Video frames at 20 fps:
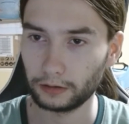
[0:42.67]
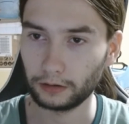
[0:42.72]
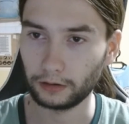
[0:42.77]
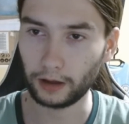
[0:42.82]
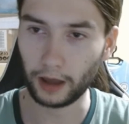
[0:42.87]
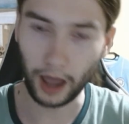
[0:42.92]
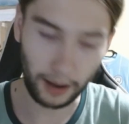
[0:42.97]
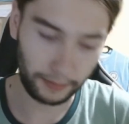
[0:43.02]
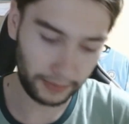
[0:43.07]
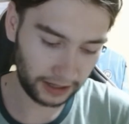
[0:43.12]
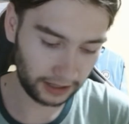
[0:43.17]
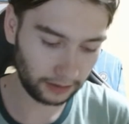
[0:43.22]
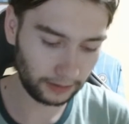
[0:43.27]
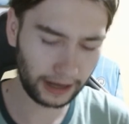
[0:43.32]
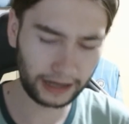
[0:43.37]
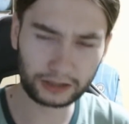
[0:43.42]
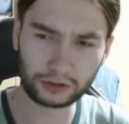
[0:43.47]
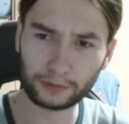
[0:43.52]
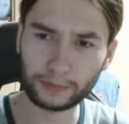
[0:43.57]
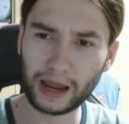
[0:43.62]
I mean,
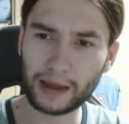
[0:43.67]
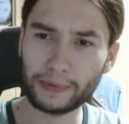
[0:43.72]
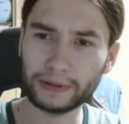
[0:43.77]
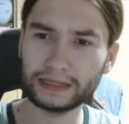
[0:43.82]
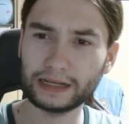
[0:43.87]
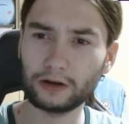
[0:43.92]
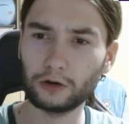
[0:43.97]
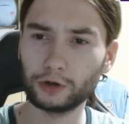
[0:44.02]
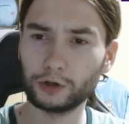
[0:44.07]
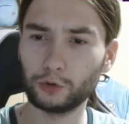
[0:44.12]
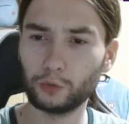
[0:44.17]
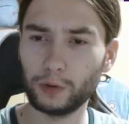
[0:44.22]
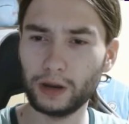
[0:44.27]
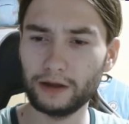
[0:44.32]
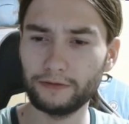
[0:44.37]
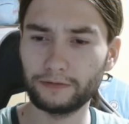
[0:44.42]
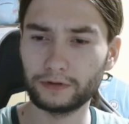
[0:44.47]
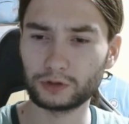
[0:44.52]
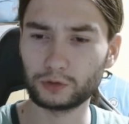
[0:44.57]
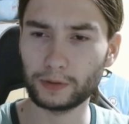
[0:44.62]
actually, maybe they don't
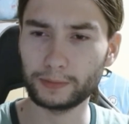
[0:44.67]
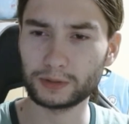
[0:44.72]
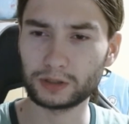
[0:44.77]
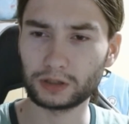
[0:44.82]
FIFA as well.